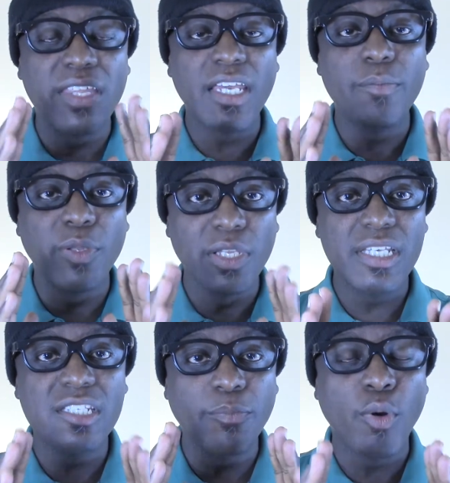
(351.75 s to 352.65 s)
the
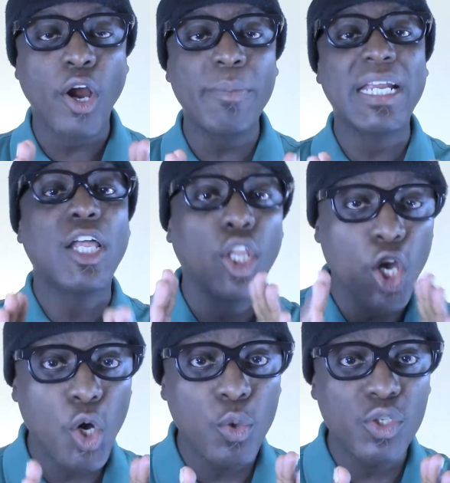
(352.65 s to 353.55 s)
police department
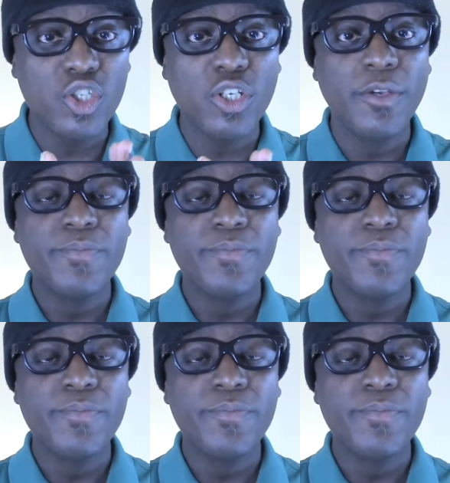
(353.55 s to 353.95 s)
closed